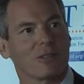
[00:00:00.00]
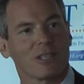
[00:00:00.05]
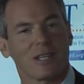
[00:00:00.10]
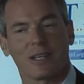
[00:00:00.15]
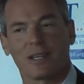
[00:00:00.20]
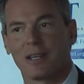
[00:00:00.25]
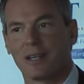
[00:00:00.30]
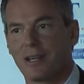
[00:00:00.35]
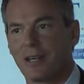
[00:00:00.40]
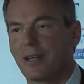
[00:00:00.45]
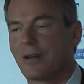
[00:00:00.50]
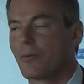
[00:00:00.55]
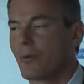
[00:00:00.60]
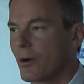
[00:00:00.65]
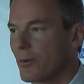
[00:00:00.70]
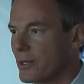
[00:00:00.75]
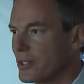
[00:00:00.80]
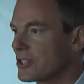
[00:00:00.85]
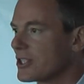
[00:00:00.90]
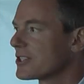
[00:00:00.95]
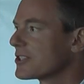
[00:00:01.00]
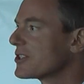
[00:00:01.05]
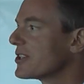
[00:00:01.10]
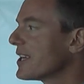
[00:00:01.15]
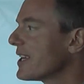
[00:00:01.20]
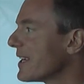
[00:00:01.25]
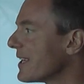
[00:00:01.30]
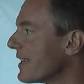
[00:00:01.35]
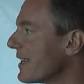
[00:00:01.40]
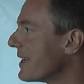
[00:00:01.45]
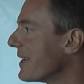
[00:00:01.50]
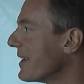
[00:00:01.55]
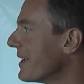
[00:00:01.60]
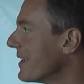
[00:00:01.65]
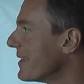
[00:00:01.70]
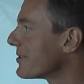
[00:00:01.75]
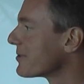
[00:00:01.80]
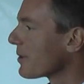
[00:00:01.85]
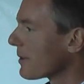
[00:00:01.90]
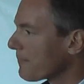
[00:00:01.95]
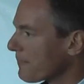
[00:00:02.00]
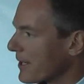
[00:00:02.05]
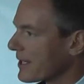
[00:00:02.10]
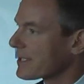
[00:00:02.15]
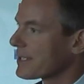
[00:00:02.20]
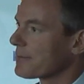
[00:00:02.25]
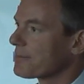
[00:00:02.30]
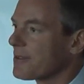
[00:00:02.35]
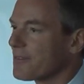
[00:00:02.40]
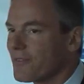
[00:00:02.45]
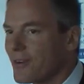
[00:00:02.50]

He said, well, we just did. So he picked up